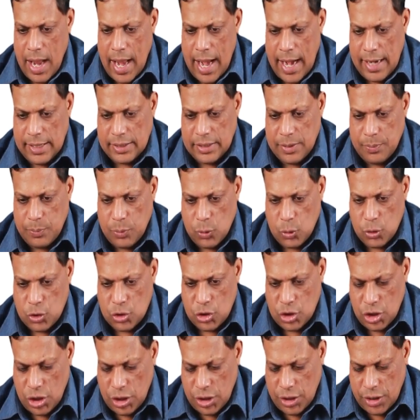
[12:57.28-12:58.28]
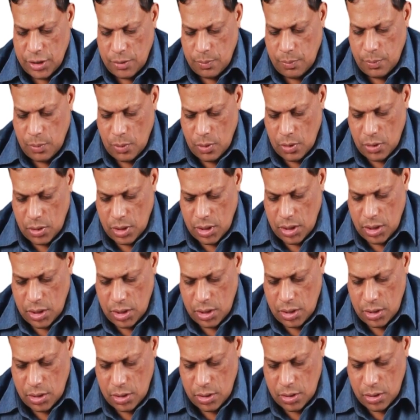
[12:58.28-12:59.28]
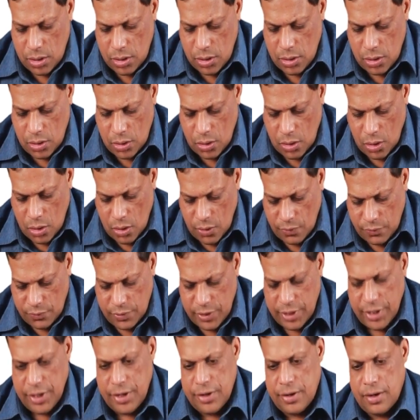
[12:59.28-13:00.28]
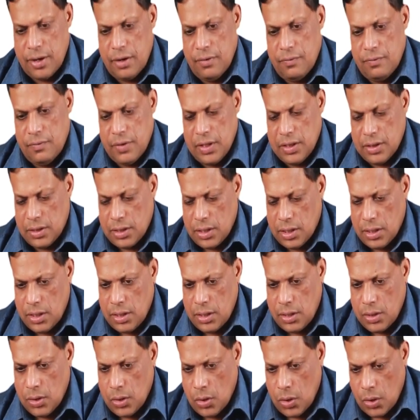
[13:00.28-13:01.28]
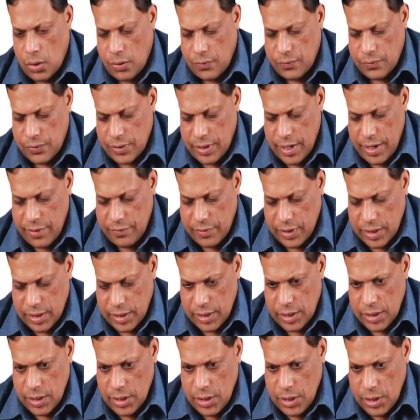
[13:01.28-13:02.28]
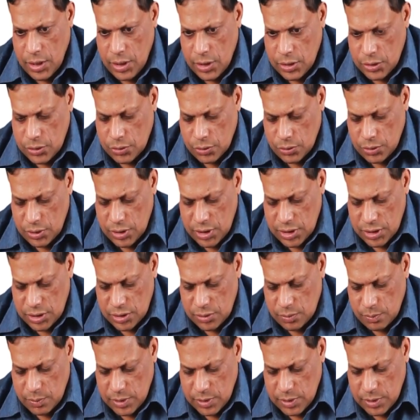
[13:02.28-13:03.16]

at the posterior border of lateral 1/3 of clavicle. So this